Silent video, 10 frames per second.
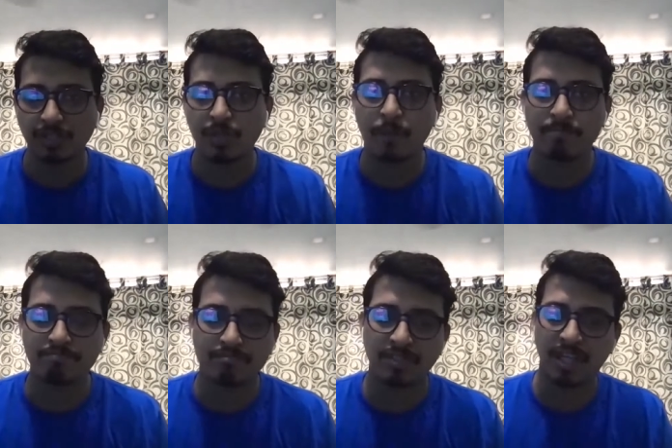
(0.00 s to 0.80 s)
So
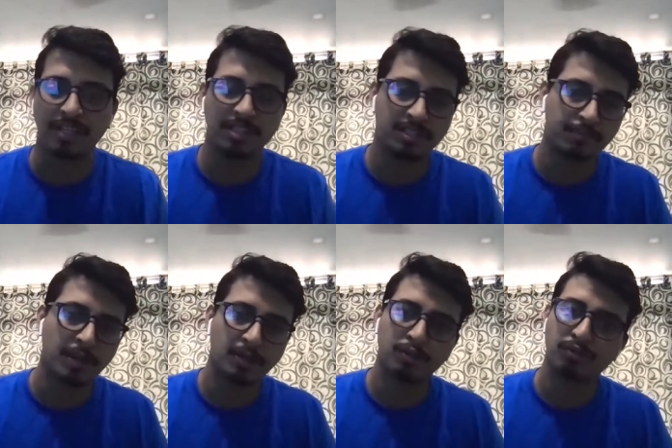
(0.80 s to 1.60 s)
that is a
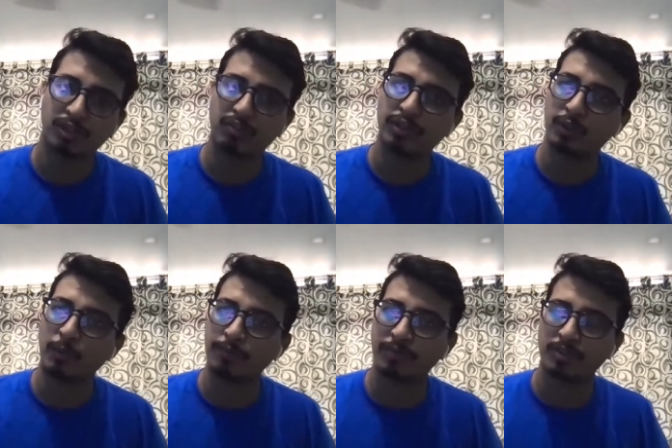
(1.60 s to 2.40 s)
part of what we
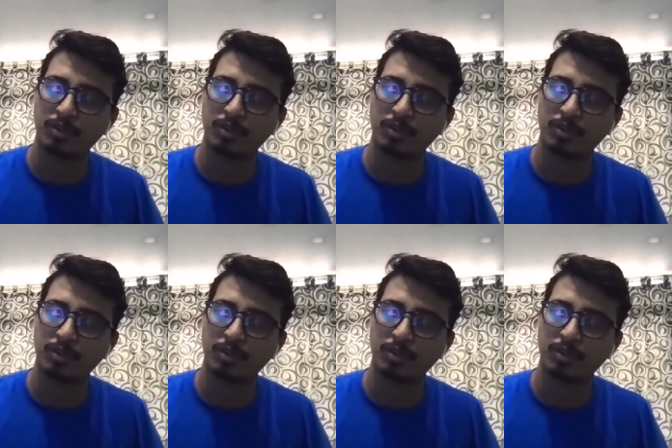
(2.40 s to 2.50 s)
do.